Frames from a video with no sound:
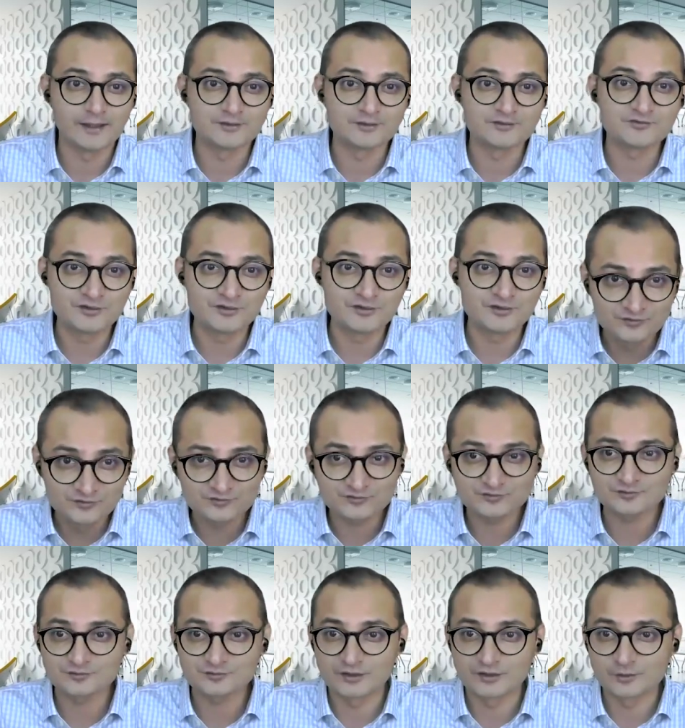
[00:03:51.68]
and
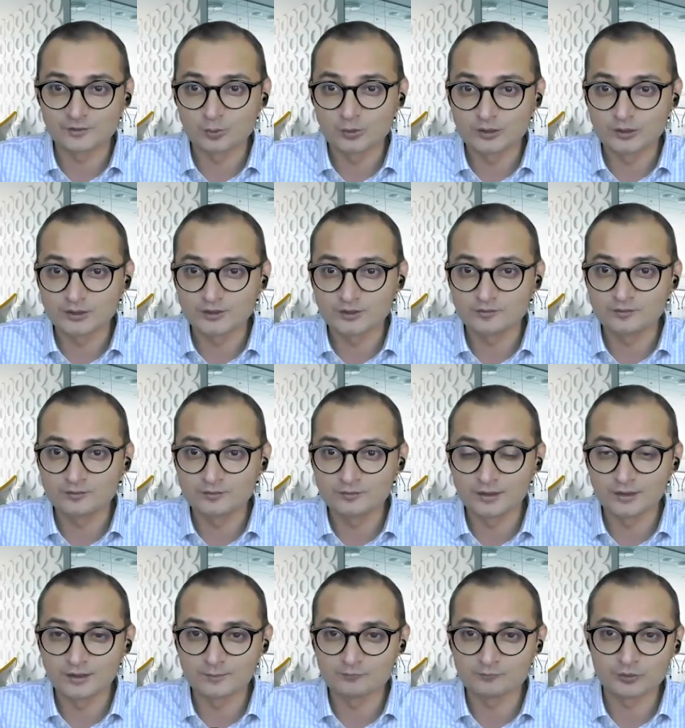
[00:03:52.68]
since they're
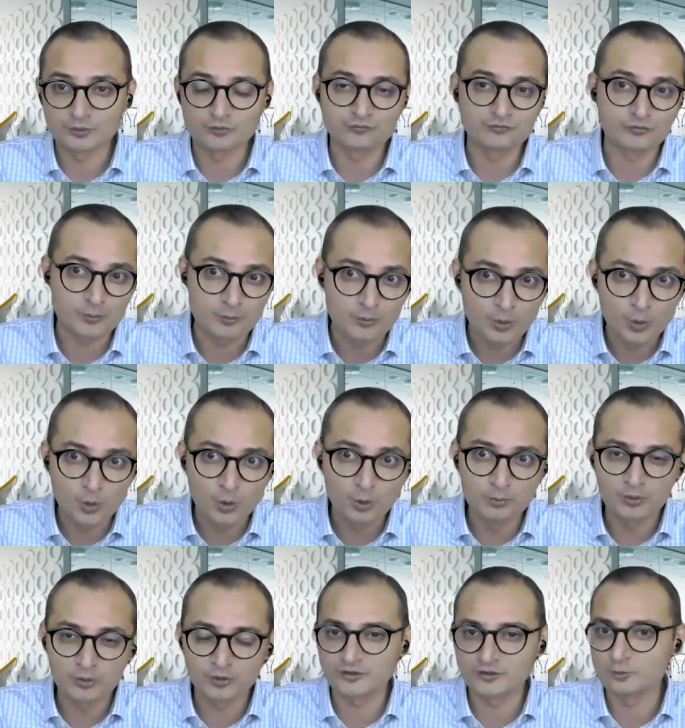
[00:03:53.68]
working um, you know from
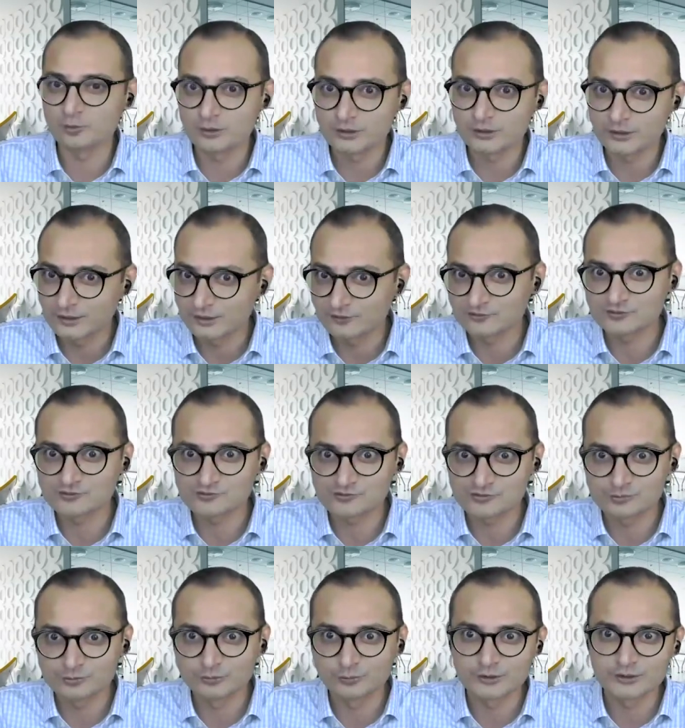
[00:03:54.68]
home or they're working as
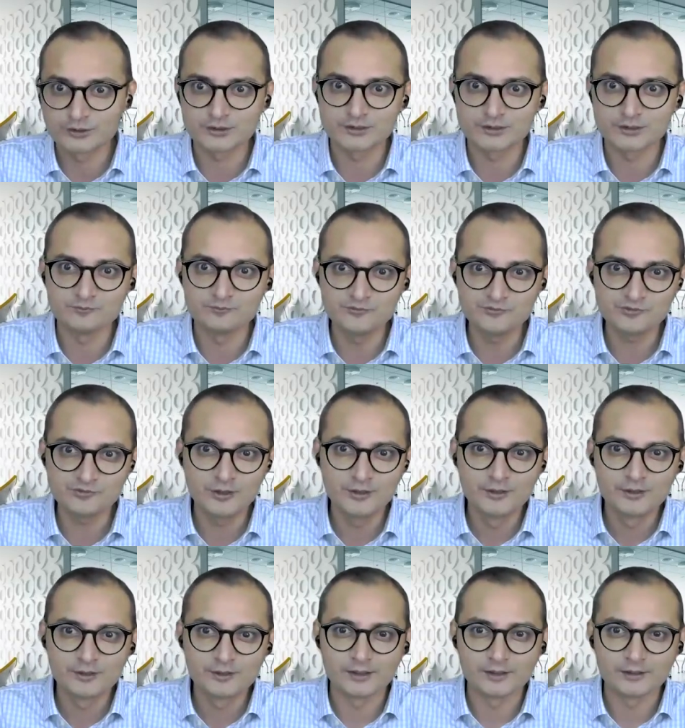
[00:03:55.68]
distributed
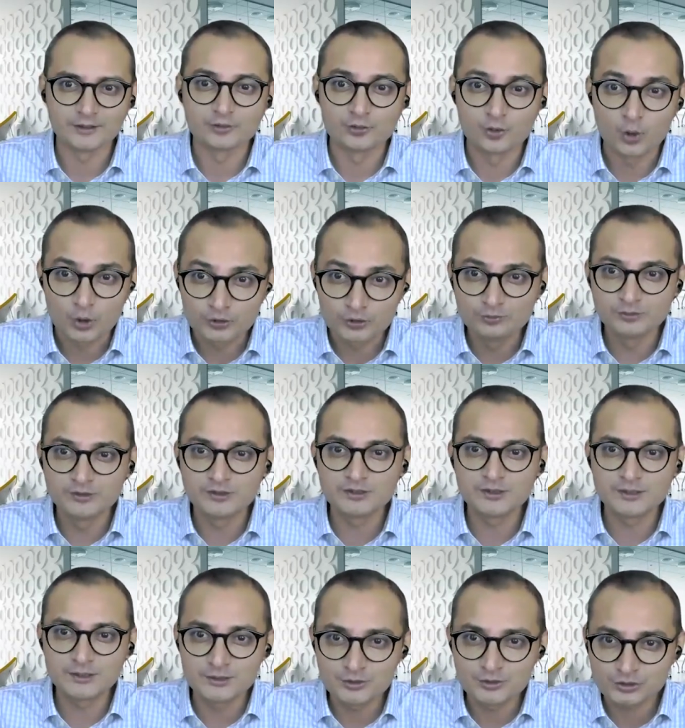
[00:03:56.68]
teams uh,
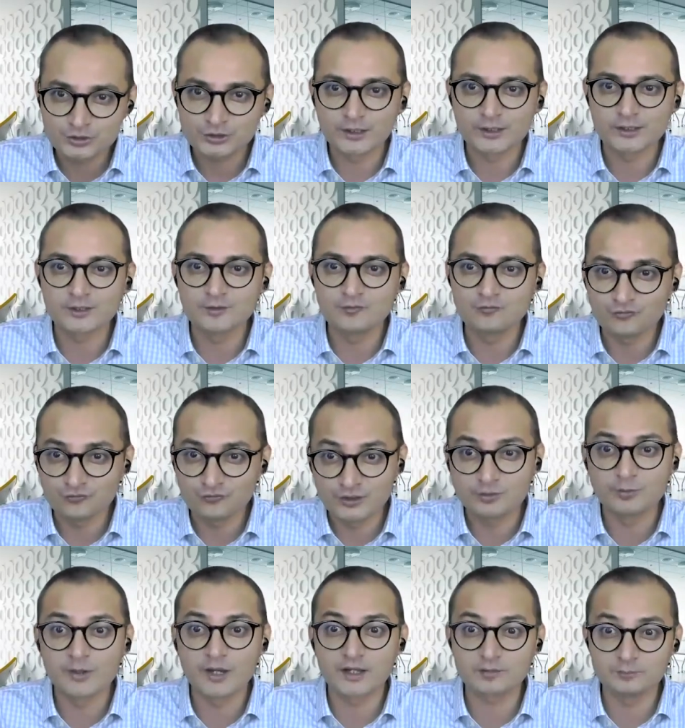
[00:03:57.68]
documenting and sharing
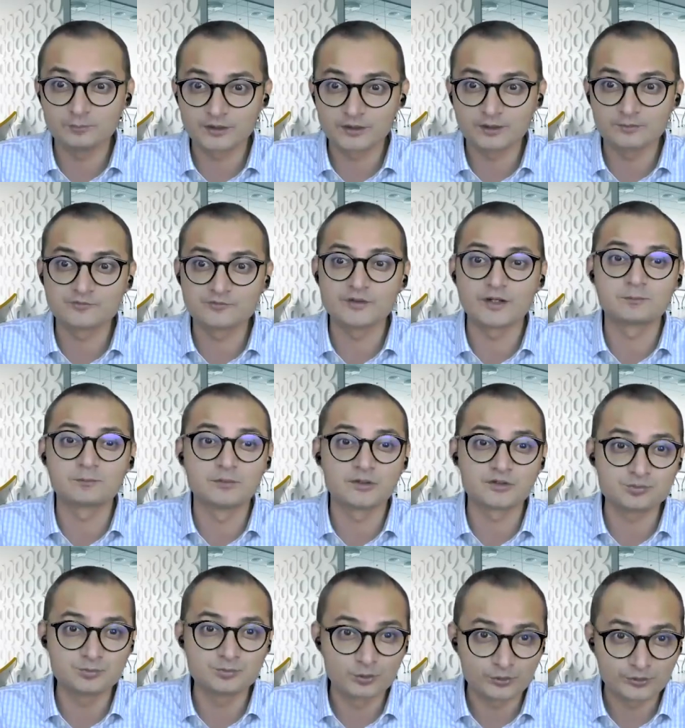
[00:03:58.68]
feedback becomes
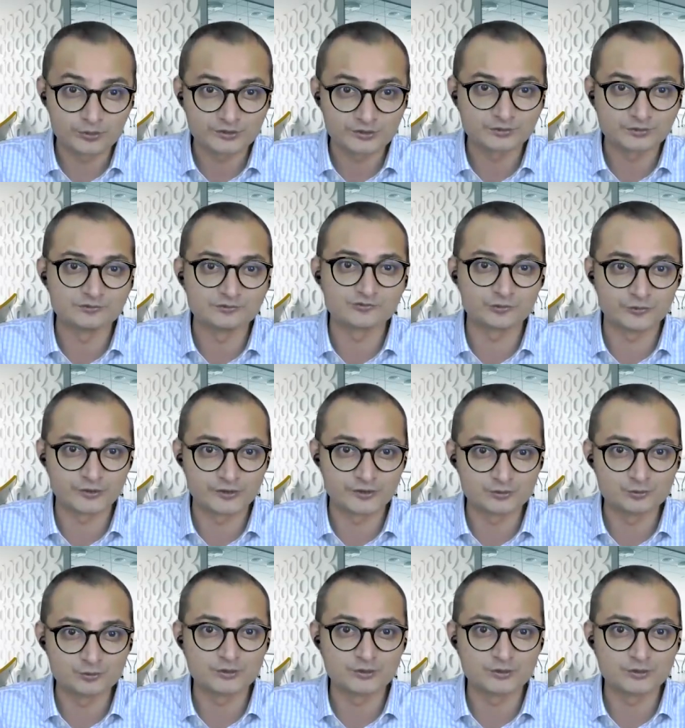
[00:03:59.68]
that much more critical so